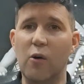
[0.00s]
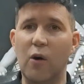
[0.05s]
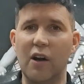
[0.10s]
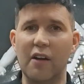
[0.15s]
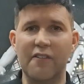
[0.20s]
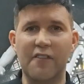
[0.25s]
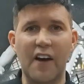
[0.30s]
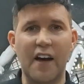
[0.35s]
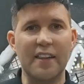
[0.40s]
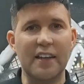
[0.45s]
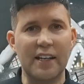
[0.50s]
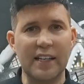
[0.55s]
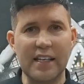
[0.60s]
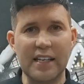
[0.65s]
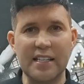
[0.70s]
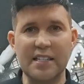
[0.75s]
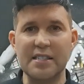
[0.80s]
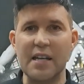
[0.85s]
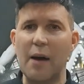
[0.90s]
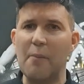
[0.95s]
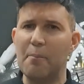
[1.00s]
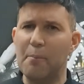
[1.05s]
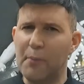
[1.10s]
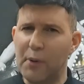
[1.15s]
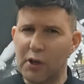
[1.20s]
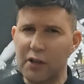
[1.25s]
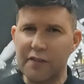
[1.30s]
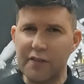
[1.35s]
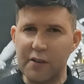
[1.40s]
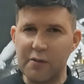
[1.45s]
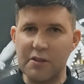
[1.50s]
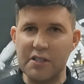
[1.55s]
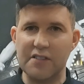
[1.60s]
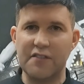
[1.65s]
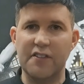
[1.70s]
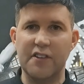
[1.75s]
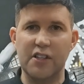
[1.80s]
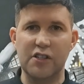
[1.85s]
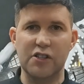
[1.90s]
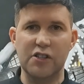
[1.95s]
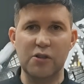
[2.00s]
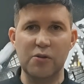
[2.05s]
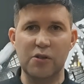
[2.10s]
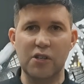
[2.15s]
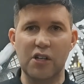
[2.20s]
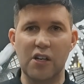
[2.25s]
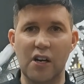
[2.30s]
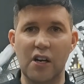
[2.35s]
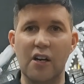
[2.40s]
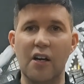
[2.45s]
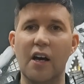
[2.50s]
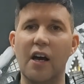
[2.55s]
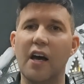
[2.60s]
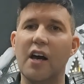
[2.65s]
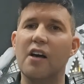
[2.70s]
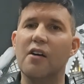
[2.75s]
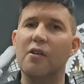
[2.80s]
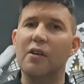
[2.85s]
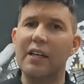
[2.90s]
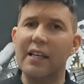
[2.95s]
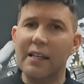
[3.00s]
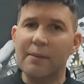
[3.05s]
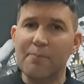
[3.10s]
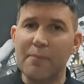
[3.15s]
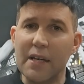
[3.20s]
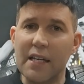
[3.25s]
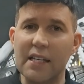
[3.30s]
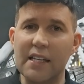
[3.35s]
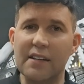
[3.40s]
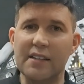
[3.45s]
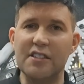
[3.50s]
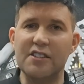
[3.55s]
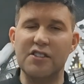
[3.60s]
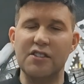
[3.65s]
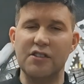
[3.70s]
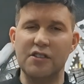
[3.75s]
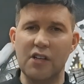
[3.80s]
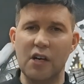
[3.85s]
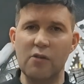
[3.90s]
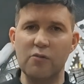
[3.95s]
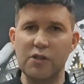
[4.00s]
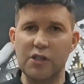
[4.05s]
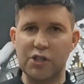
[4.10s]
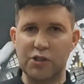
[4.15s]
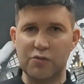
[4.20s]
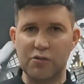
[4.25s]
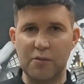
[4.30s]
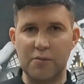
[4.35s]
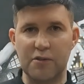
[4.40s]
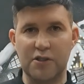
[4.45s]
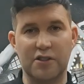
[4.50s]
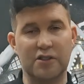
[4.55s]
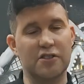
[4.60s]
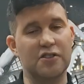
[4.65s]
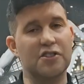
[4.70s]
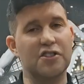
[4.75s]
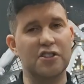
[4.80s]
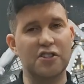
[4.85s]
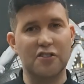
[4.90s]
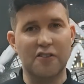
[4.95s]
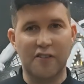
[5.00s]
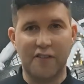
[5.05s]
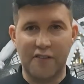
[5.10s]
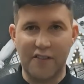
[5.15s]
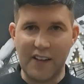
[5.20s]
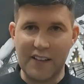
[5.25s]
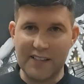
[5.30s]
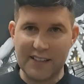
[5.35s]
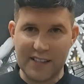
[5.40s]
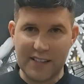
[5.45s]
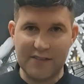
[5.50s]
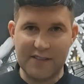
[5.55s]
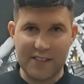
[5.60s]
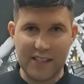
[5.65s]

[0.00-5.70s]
qualify the leads and book viewings for the new year, meaning there's no disruption to your festive